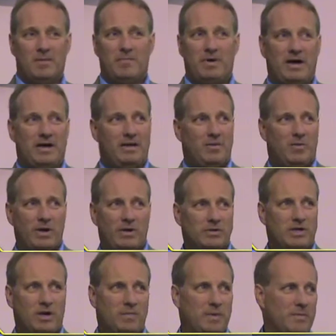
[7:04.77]
But we don't
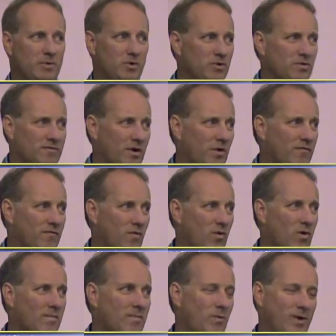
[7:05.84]
tell people who to vote
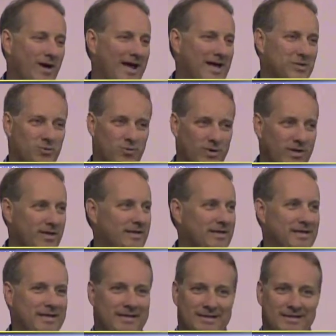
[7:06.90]
for. We ask
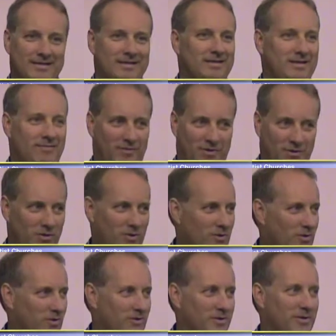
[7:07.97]
really
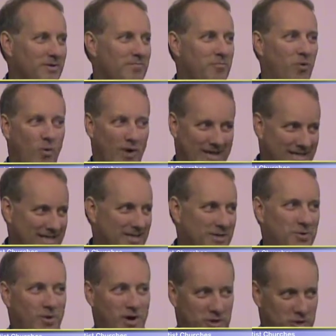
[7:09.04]
difficult, pointed
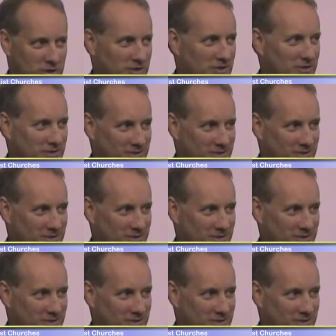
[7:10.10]
questions.